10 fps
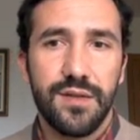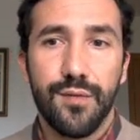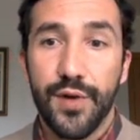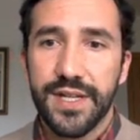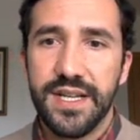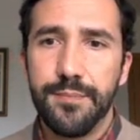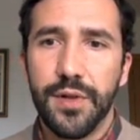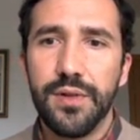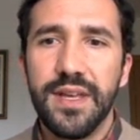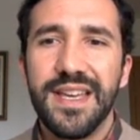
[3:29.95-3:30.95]
For
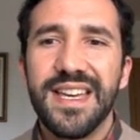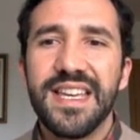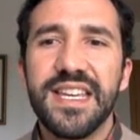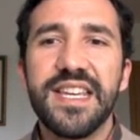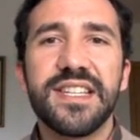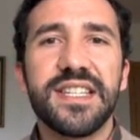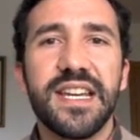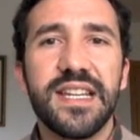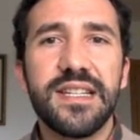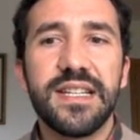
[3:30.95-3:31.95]
example, he
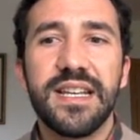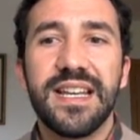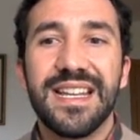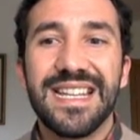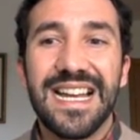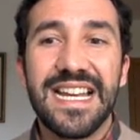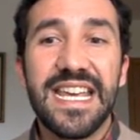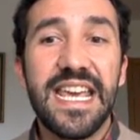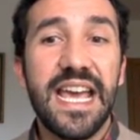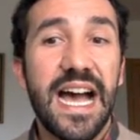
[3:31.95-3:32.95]
said that
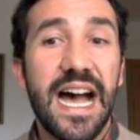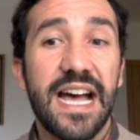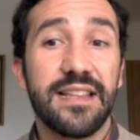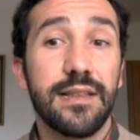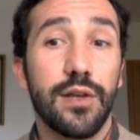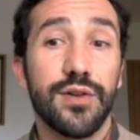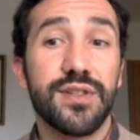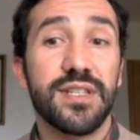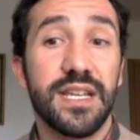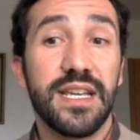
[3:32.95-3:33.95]
he had
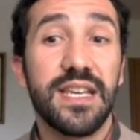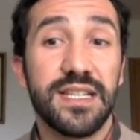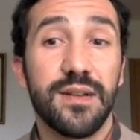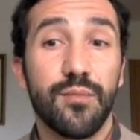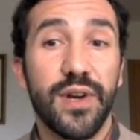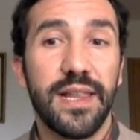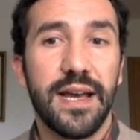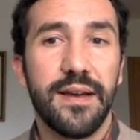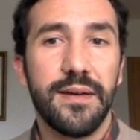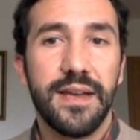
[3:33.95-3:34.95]
lost his umbrella.